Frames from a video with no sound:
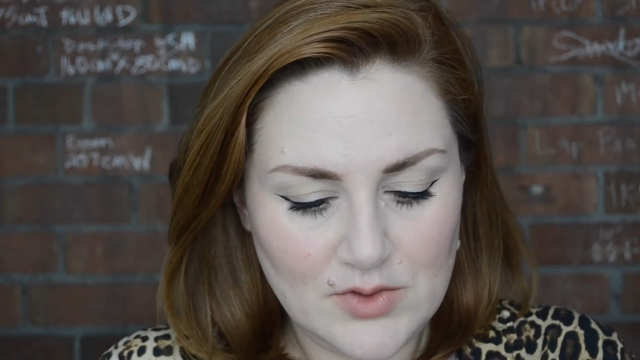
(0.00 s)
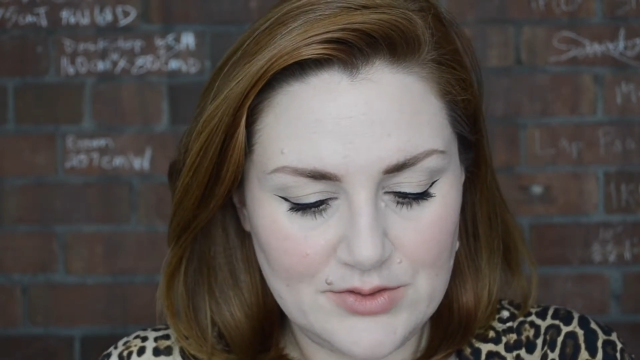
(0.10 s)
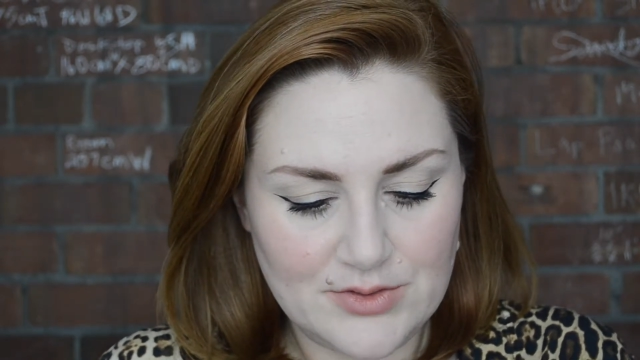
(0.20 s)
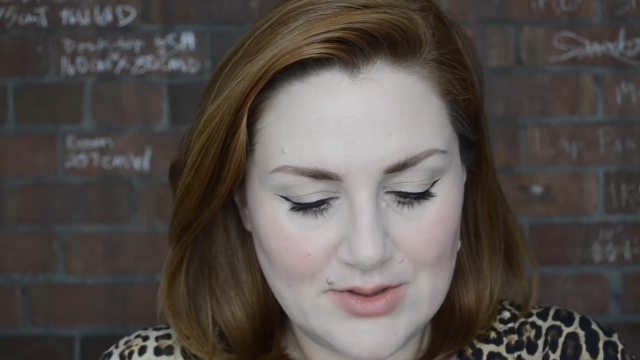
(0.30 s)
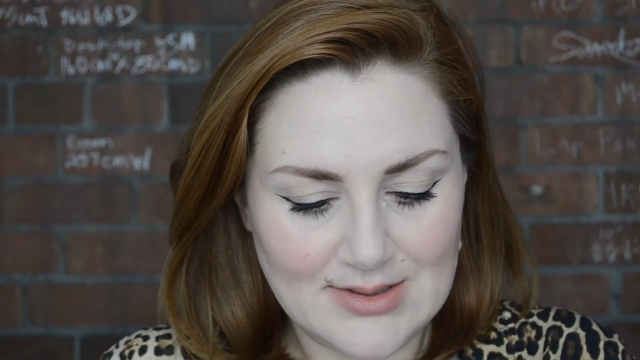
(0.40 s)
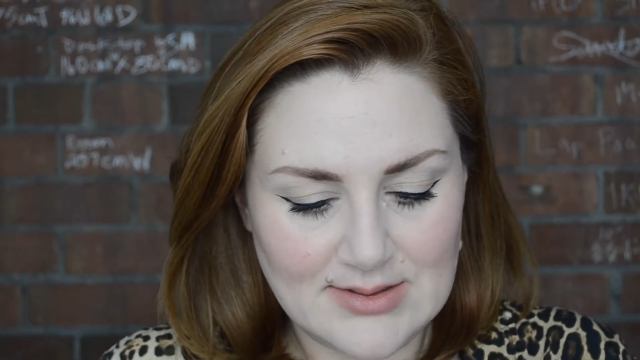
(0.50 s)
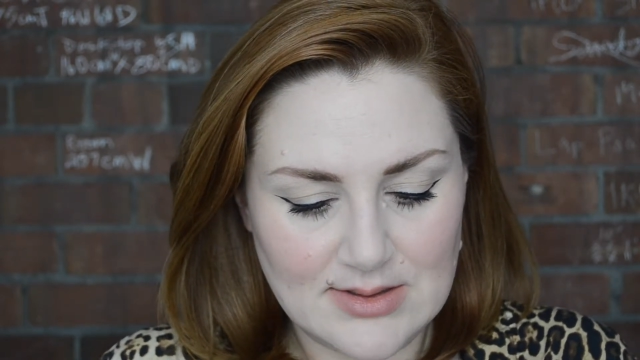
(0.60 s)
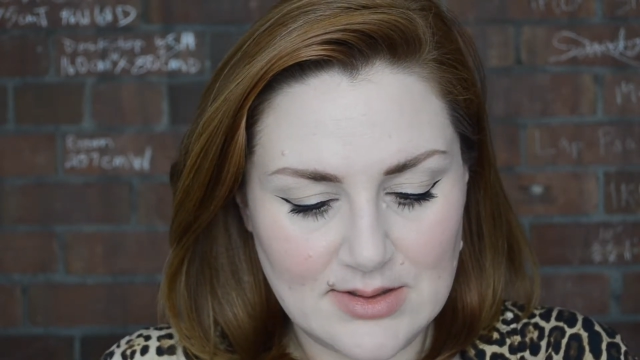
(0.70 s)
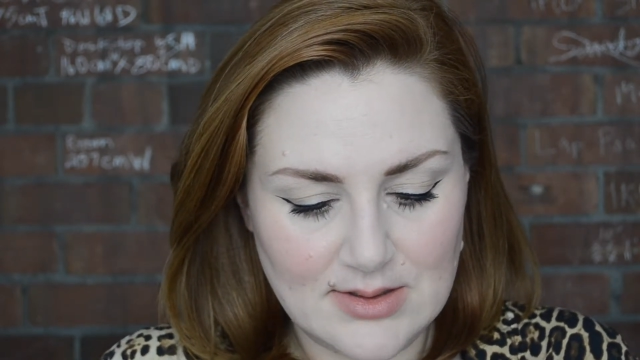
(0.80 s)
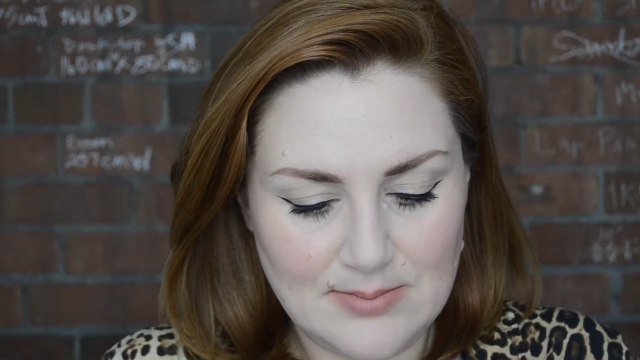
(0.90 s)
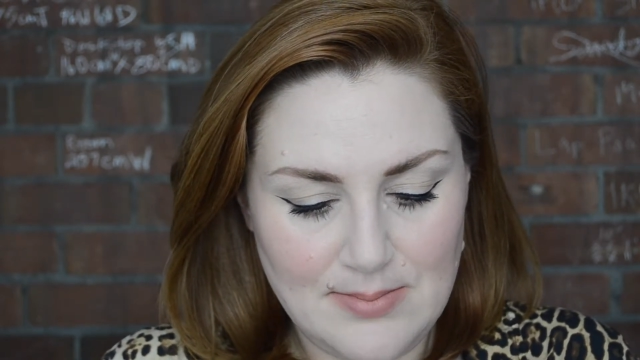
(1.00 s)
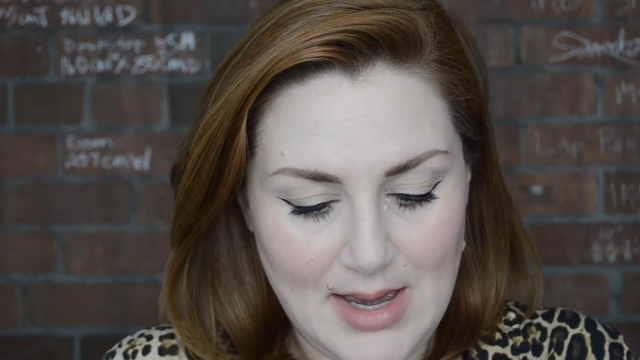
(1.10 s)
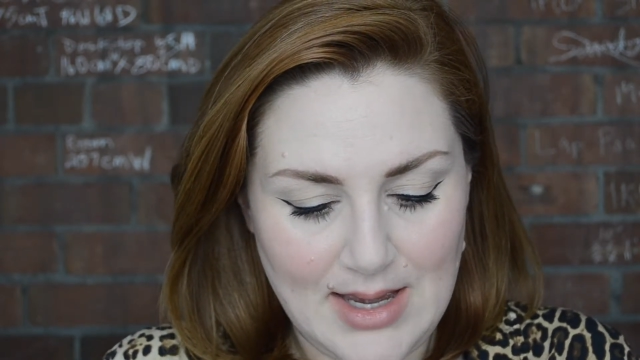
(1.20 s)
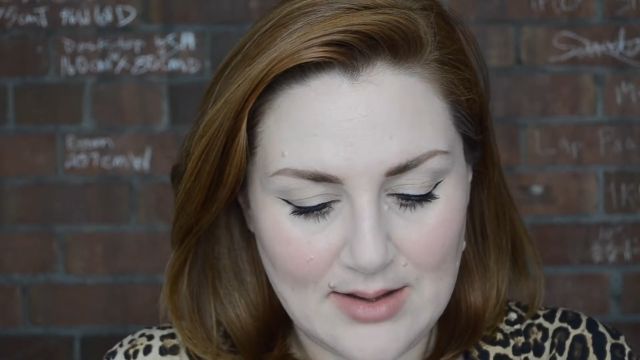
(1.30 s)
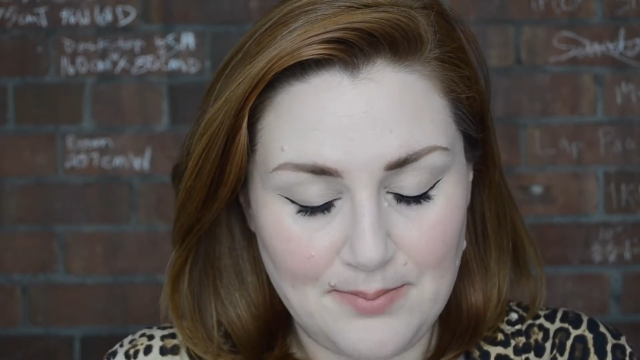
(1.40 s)
So this
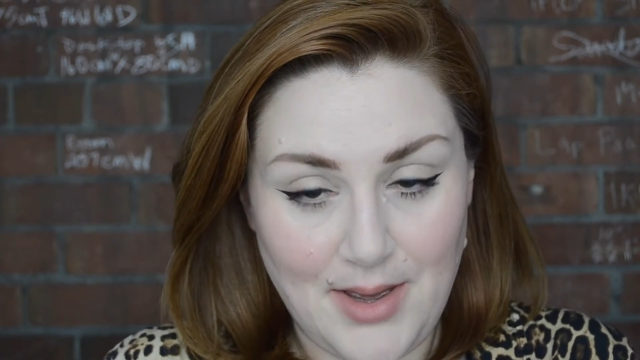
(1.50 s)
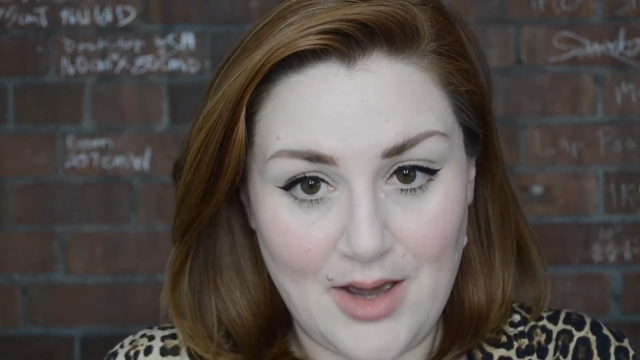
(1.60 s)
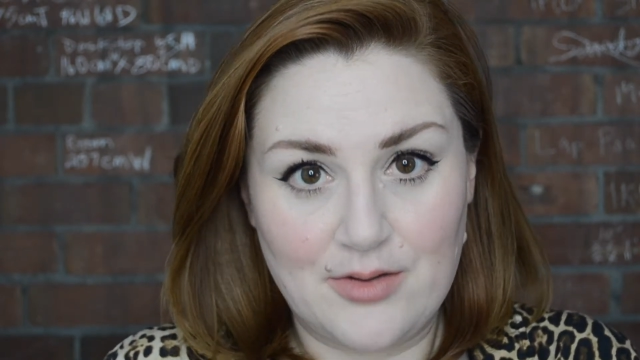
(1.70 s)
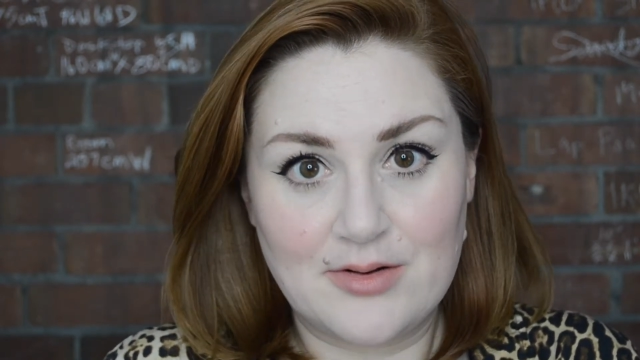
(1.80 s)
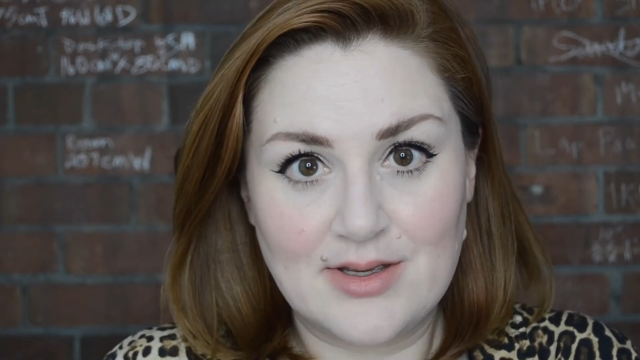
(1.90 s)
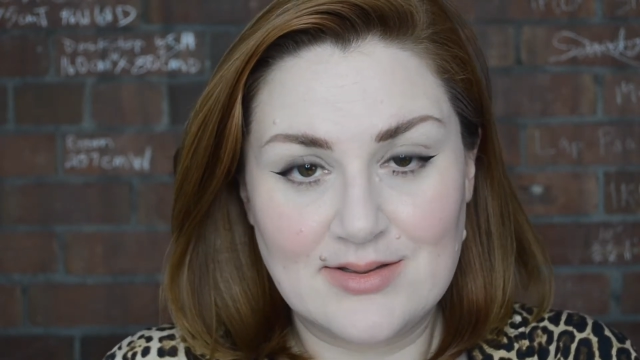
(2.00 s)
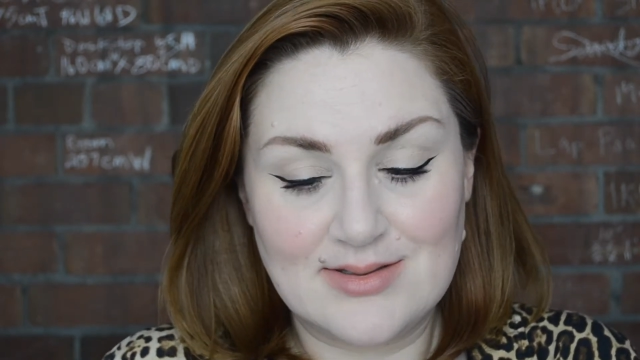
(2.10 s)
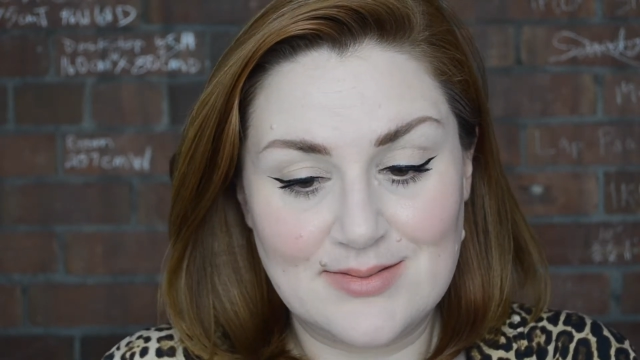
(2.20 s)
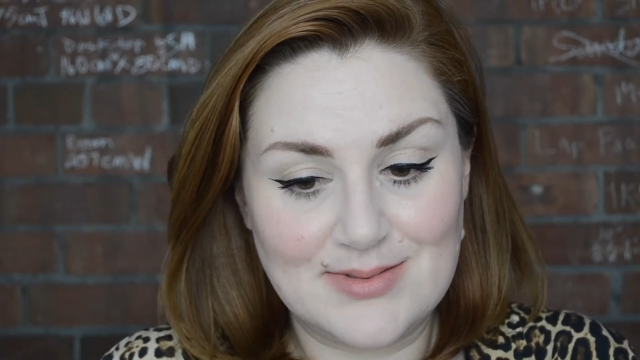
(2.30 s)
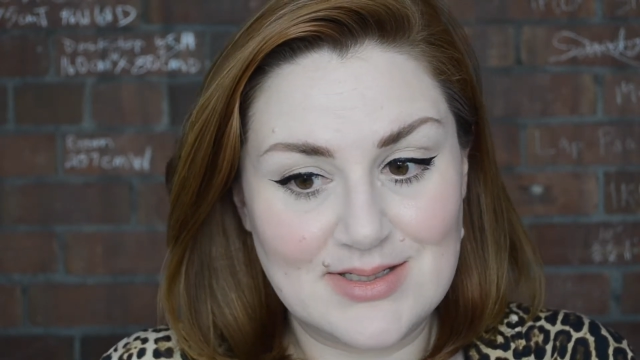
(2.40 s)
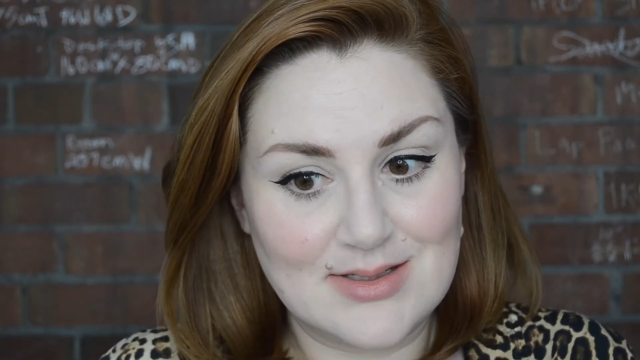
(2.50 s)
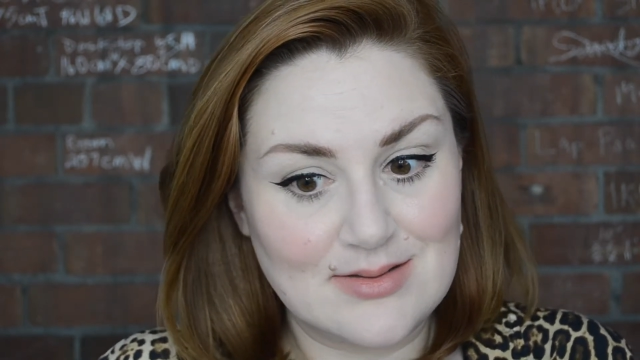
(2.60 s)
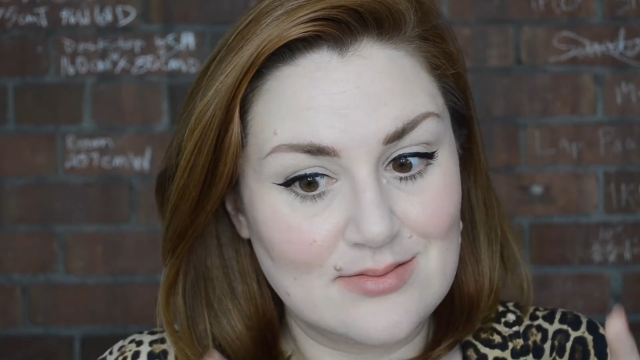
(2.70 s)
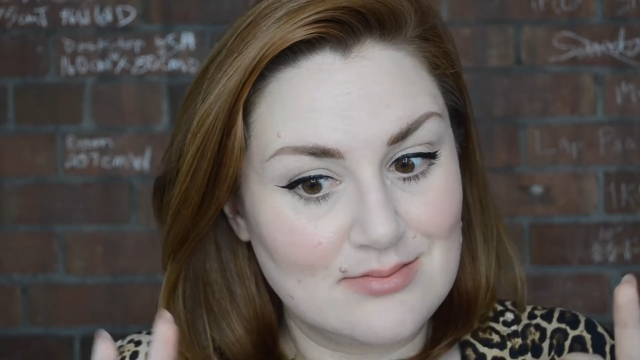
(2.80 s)
MAC Powder Kiss lipstick,